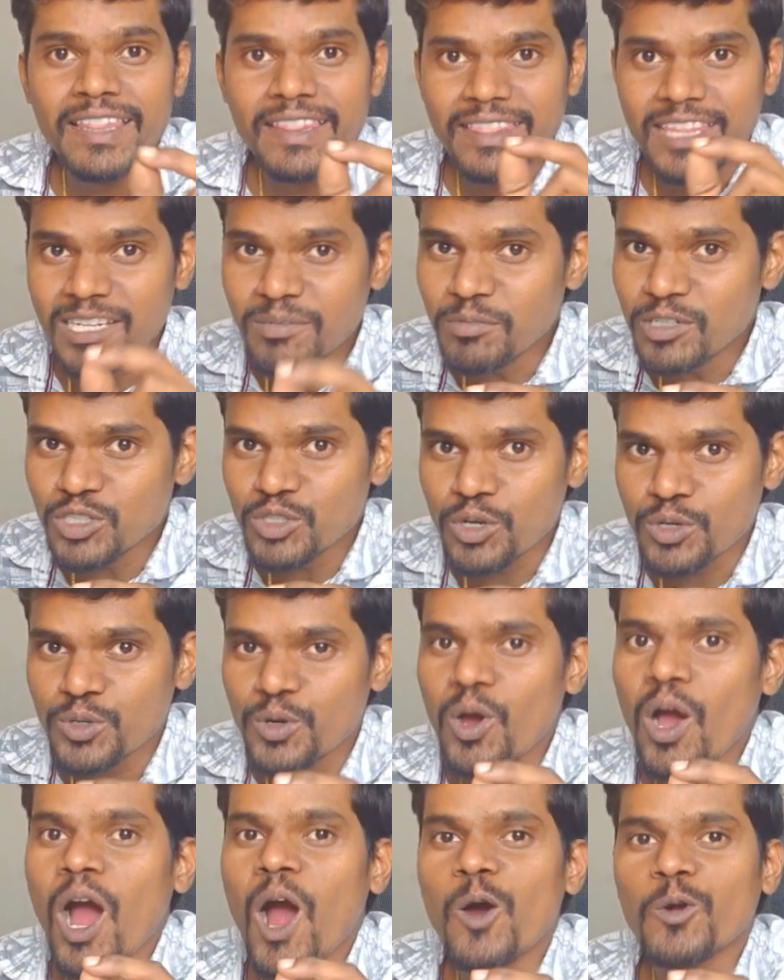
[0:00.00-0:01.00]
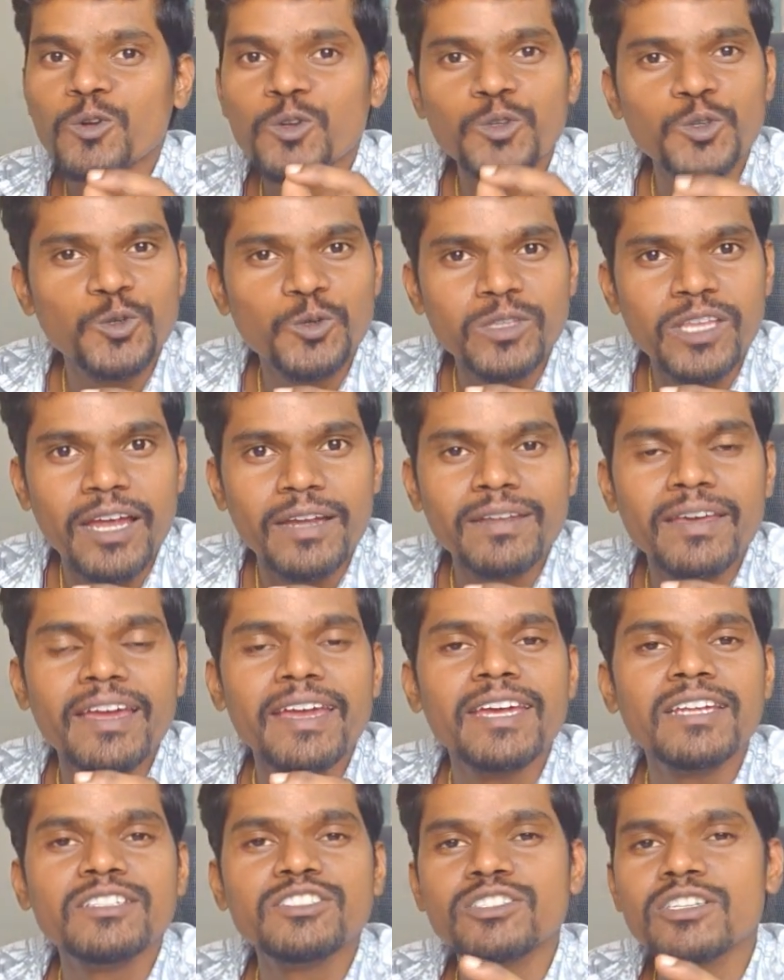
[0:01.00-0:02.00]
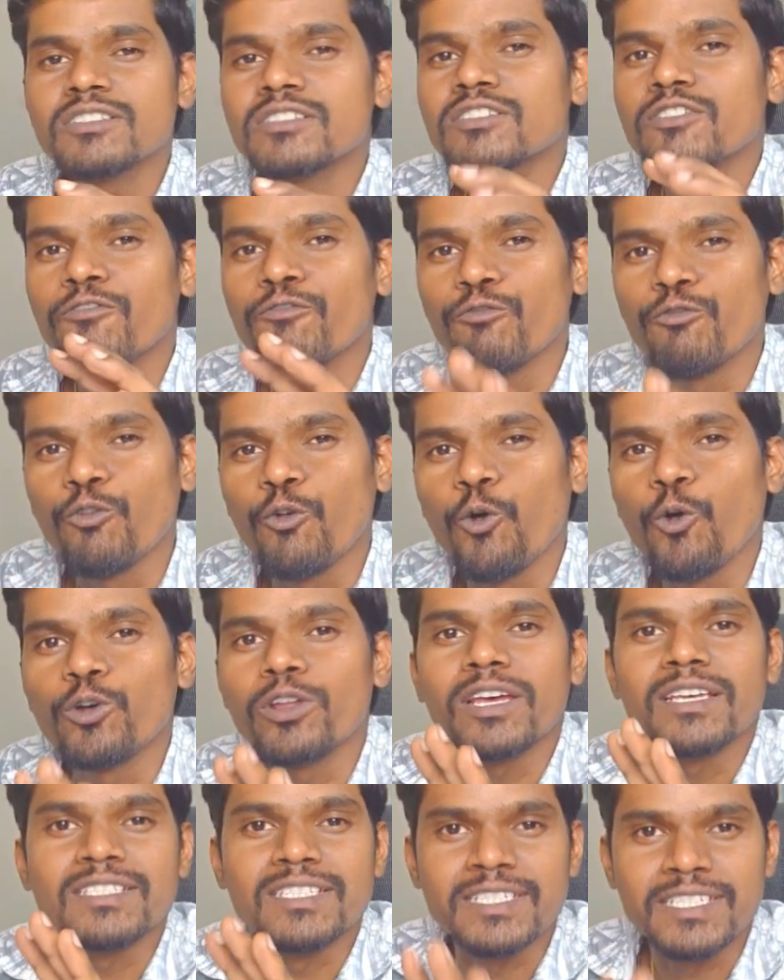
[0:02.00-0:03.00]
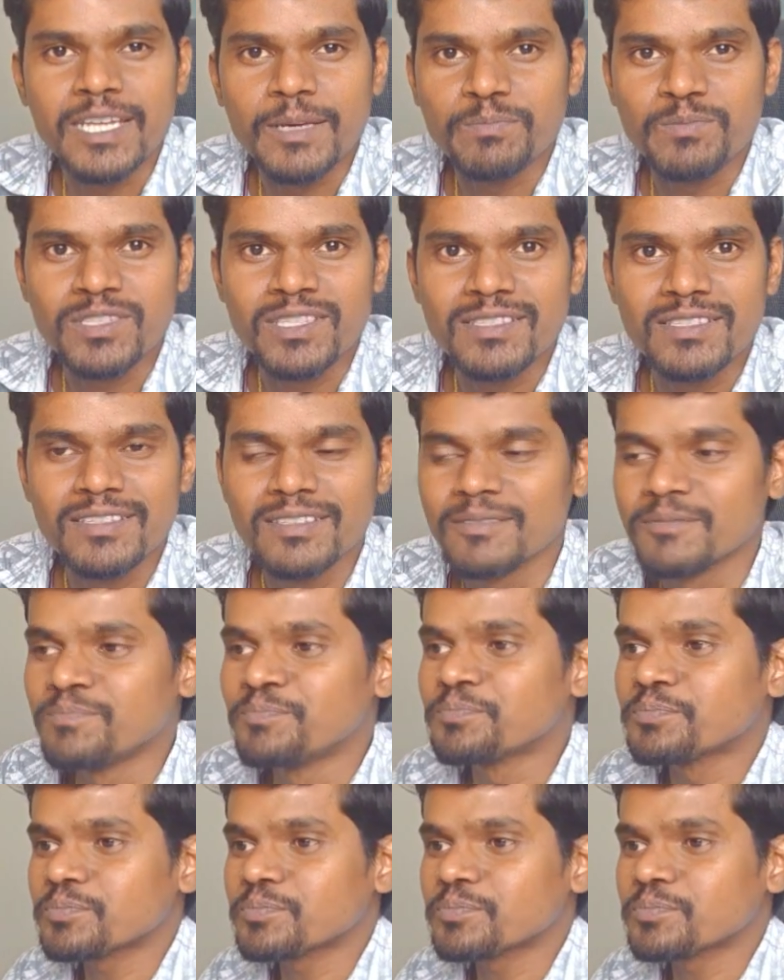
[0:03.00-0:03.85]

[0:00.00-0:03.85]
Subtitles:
Let me show you how to do that in just 4 steps.